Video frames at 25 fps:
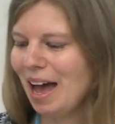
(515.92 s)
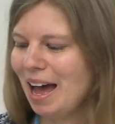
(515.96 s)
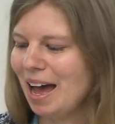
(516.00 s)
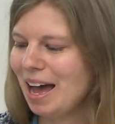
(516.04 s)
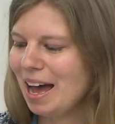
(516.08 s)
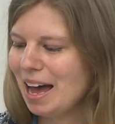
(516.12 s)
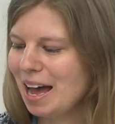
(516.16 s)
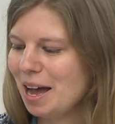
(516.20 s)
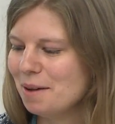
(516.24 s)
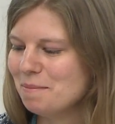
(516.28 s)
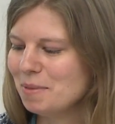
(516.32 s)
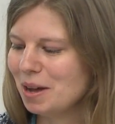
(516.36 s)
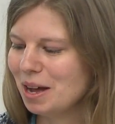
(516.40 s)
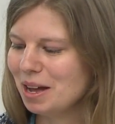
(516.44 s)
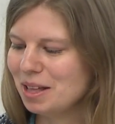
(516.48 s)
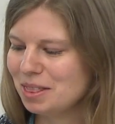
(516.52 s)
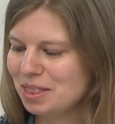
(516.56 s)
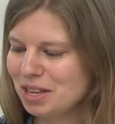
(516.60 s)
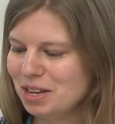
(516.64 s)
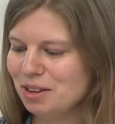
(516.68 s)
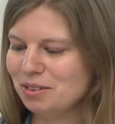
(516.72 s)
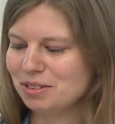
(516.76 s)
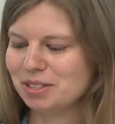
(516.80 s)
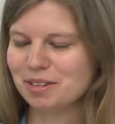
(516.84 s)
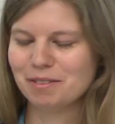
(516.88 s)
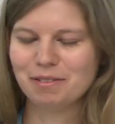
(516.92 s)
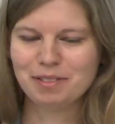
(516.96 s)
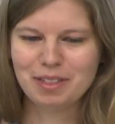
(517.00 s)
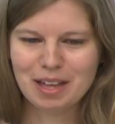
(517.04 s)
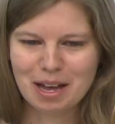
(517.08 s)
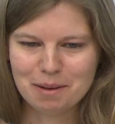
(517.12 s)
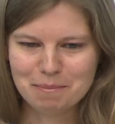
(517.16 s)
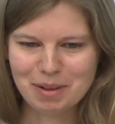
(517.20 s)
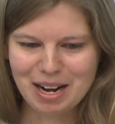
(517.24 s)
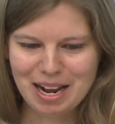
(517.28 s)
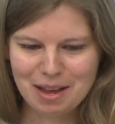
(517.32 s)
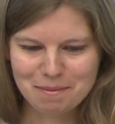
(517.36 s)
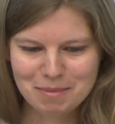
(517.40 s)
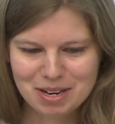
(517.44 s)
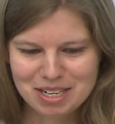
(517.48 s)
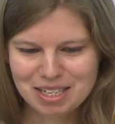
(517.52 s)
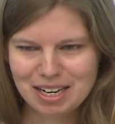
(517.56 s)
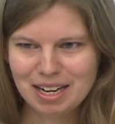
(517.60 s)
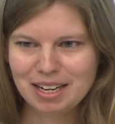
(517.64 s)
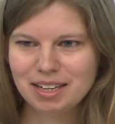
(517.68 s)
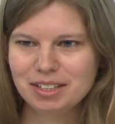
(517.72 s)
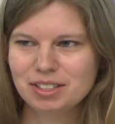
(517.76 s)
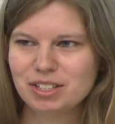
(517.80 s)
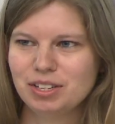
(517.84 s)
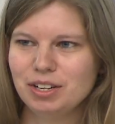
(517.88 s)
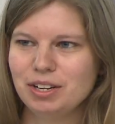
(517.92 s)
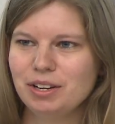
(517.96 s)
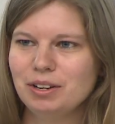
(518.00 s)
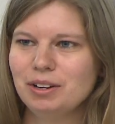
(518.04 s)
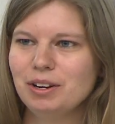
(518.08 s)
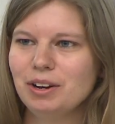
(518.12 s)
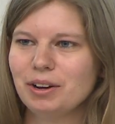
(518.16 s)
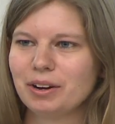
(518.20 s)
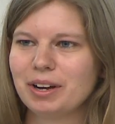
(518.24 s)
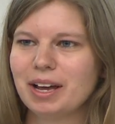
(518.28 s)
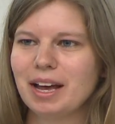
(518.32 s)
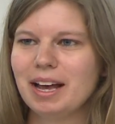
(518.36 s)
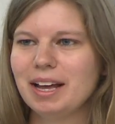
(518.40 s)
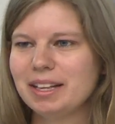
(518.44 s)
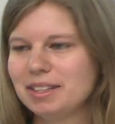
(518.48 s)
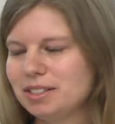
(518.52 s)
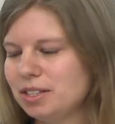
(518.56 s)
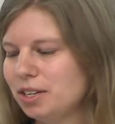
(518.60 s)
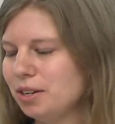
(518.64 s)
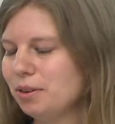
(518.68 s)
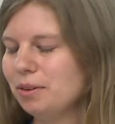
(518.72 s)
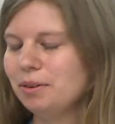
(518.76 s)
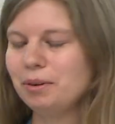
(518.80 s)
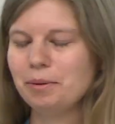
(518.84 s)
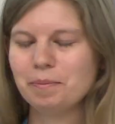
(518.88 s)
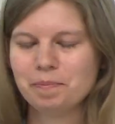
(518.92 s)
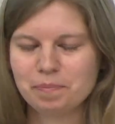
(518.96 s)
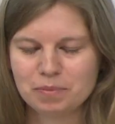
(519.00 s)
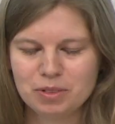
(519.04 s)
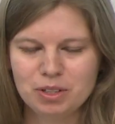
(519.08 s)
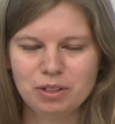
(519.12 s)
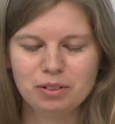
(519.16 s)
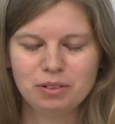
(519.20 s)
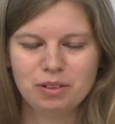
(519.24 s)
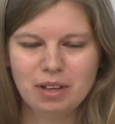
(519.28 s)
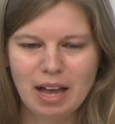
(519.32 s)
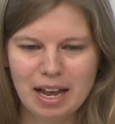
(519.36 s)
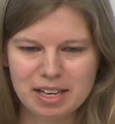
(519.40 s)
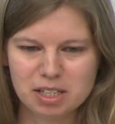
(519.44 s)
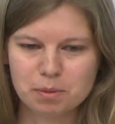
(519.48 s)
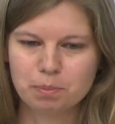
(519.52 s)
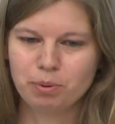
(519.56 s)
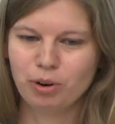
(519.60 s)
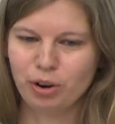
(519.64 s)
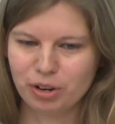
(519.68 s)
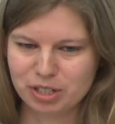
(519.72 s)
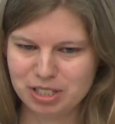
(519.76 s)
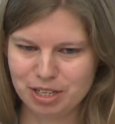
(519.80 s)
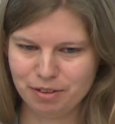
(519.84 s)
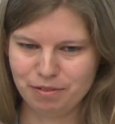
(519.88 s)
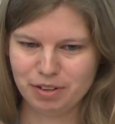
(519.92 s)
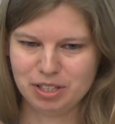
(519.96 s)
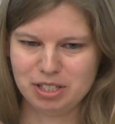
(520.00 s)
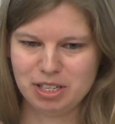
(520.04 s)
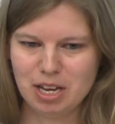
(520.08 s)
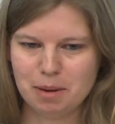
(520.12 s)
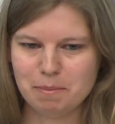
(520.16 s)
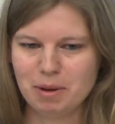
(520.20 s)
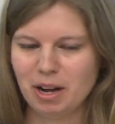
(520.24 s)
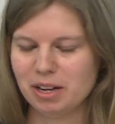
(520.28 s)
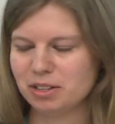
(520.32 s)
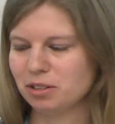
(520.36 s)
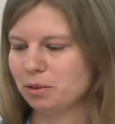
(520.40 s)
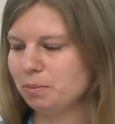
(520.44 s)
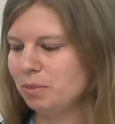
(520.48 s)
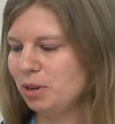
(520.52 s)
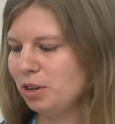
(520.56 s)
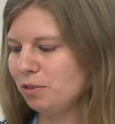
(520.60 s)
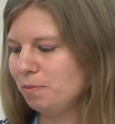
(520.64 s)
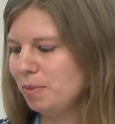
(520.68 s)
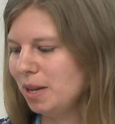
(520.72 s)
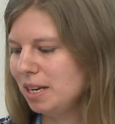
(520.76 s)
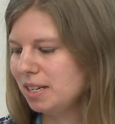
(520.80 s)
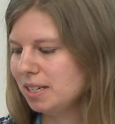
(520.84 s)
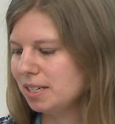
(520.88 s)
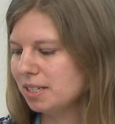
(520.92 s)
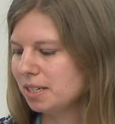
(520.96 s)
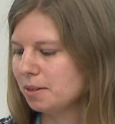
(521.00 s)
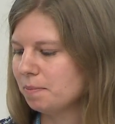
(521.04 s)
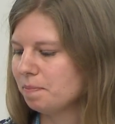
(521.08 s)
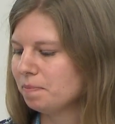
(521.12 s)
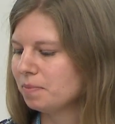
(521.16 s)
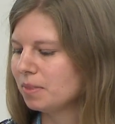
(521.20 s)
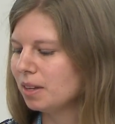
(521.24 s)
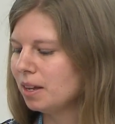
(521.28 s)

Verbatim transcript: um, the use of thermal imaging to look at to, as a proxy for stomatal movement.